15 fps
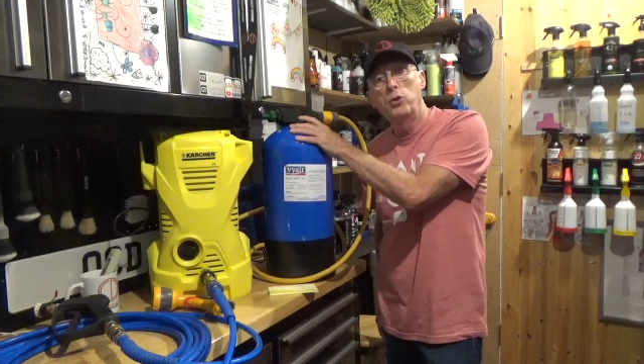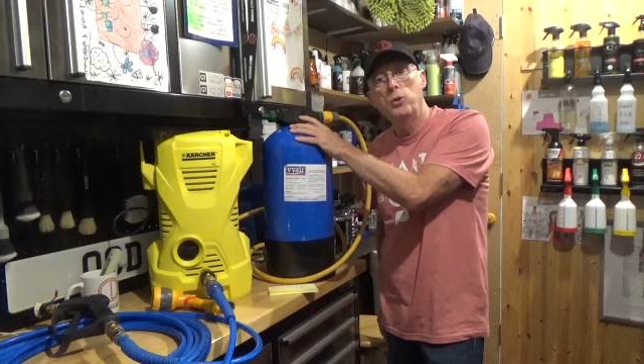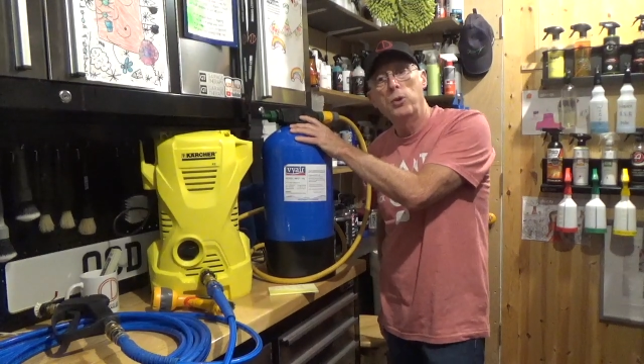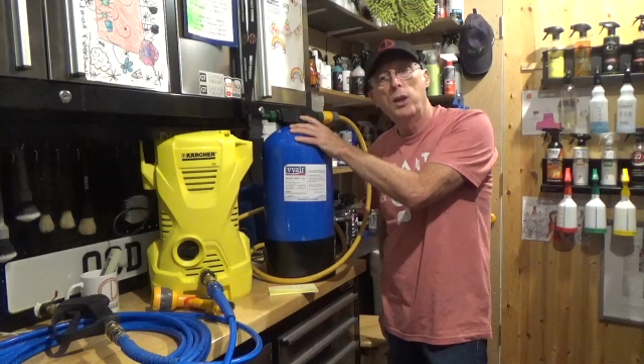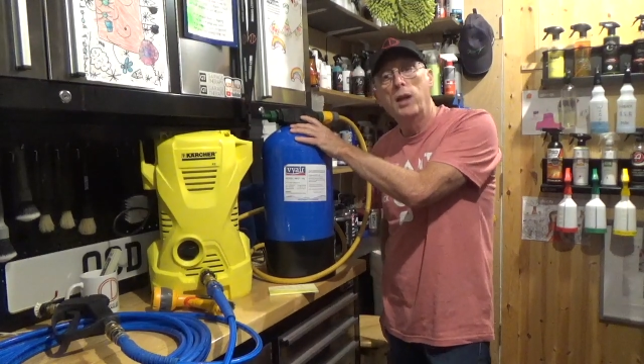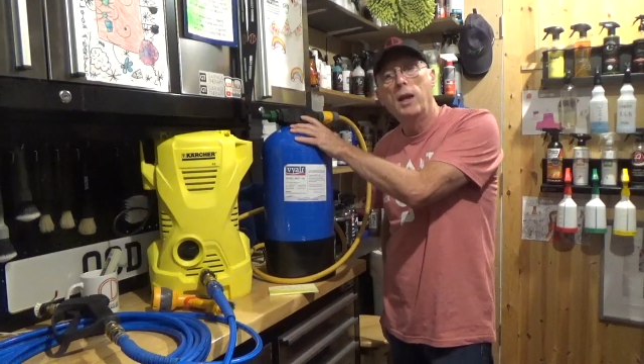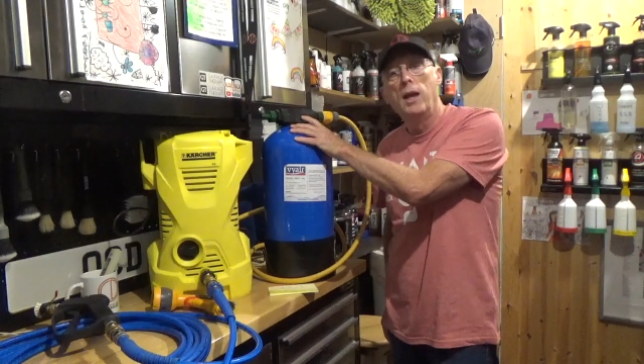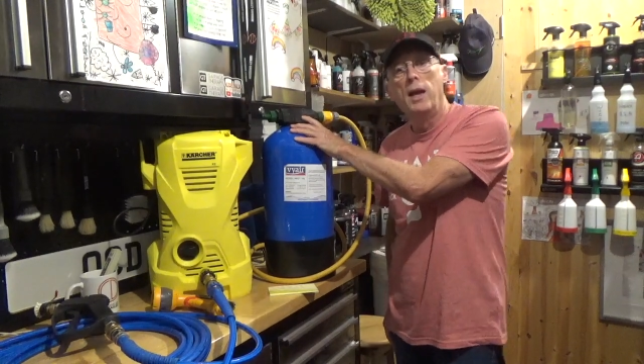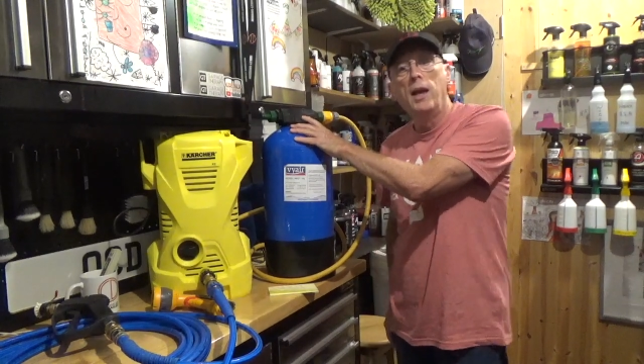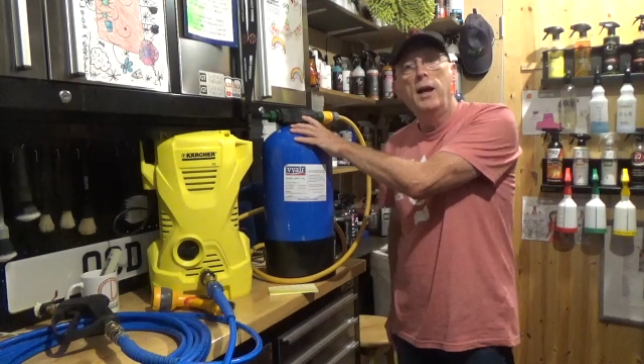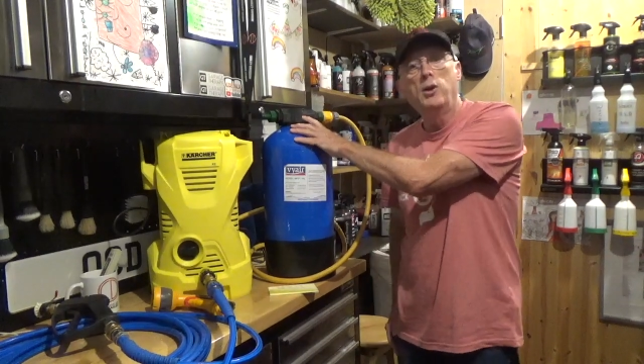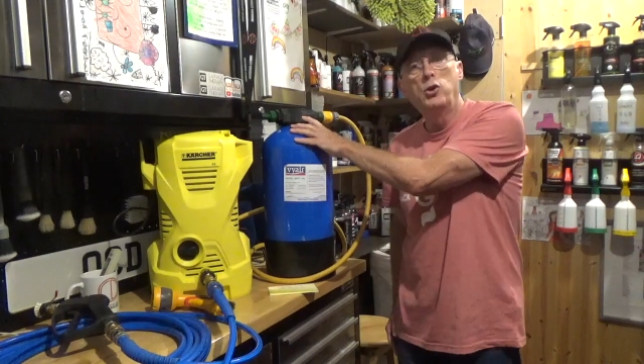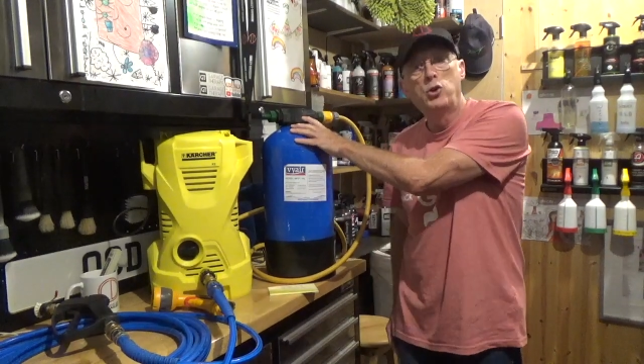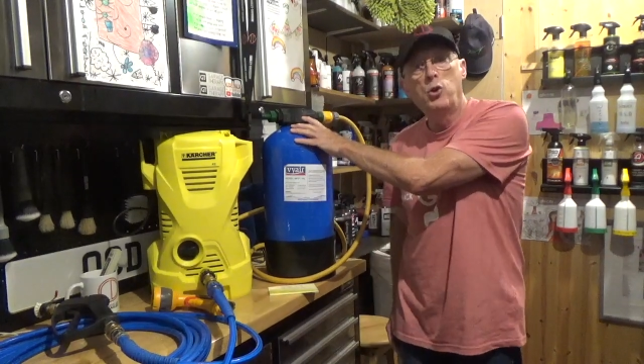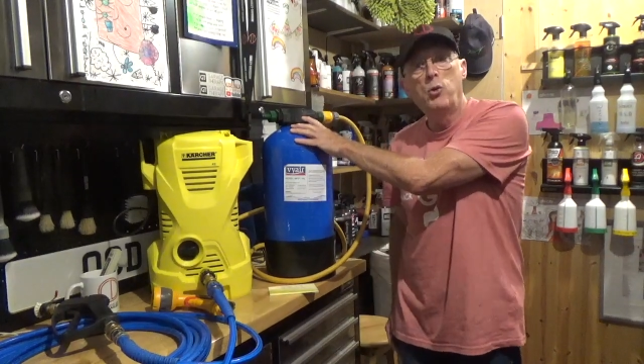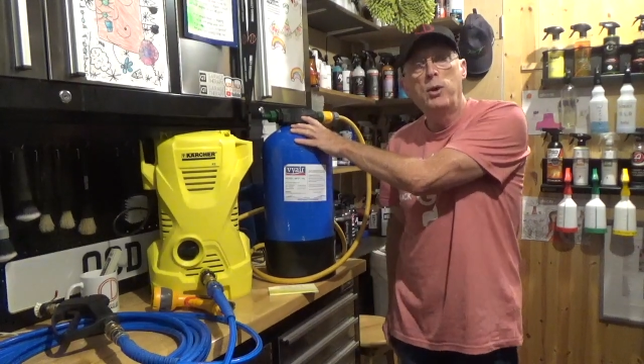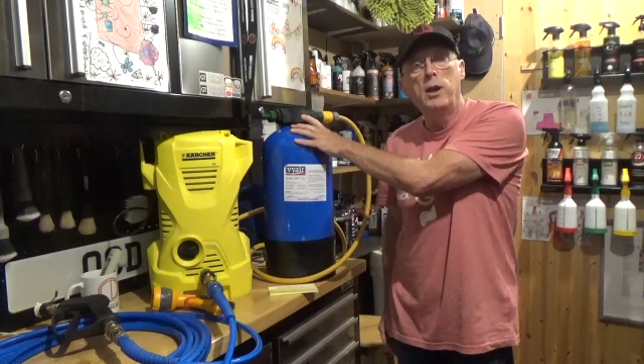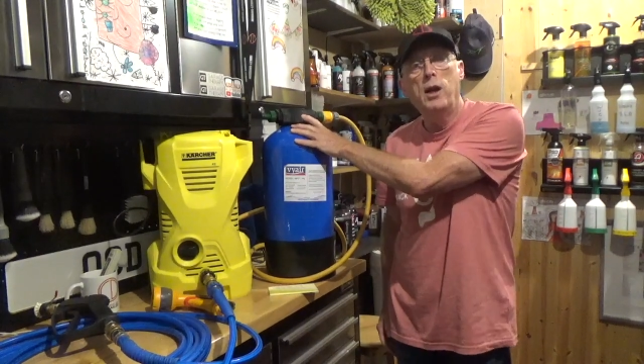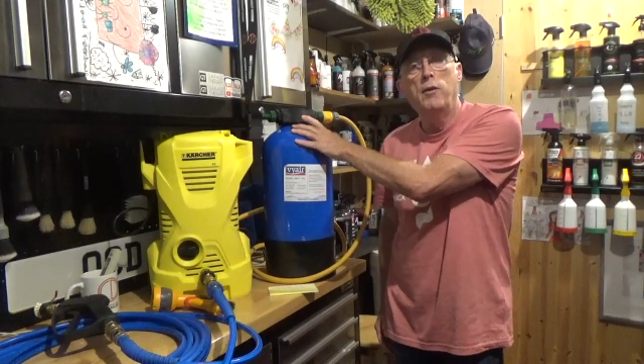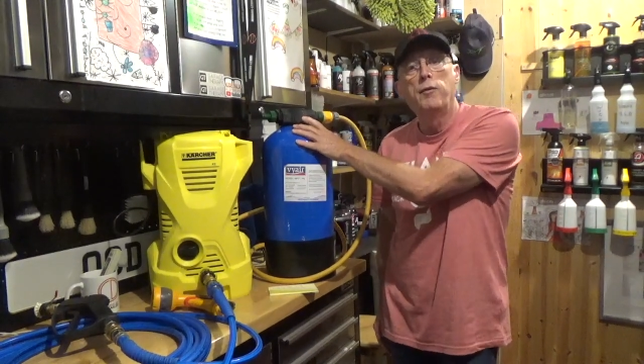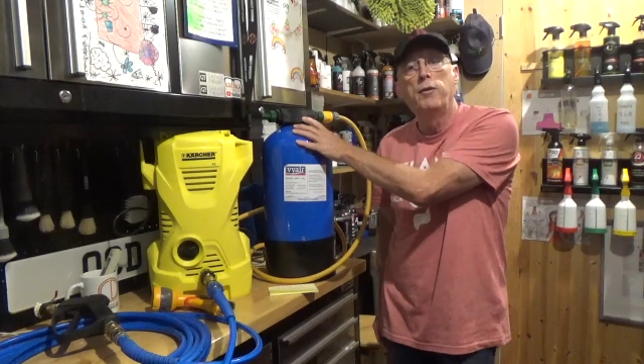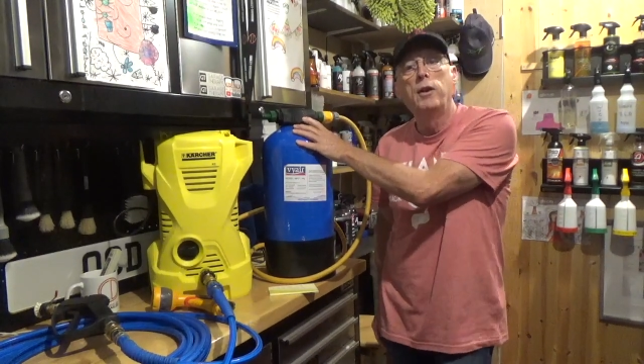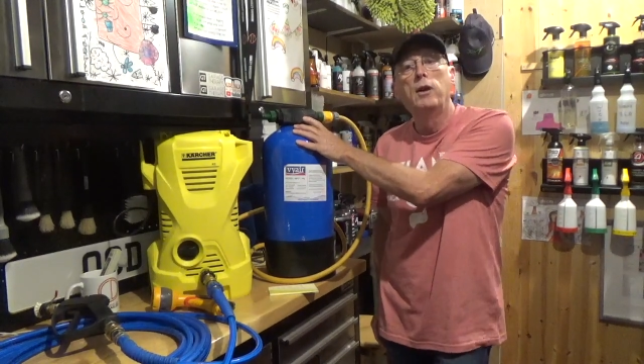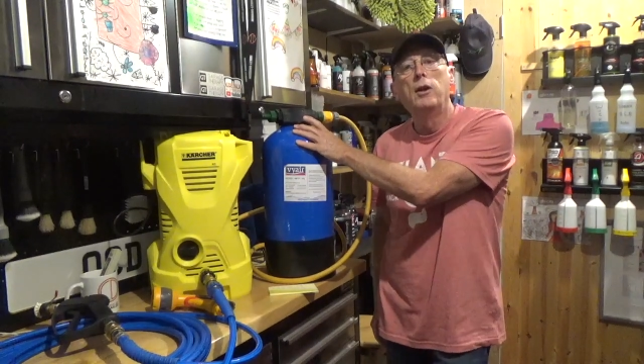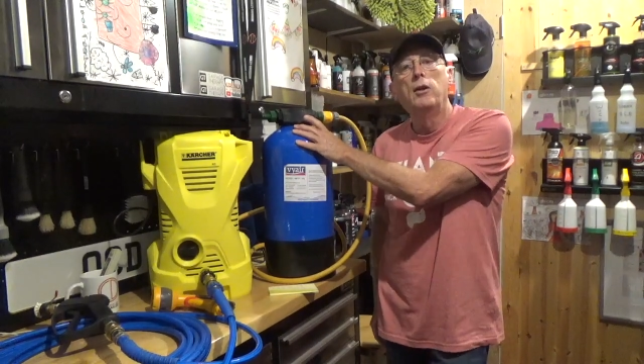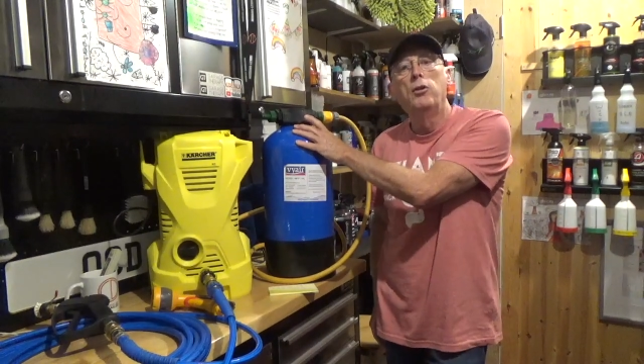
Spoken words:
unit, and sure enough,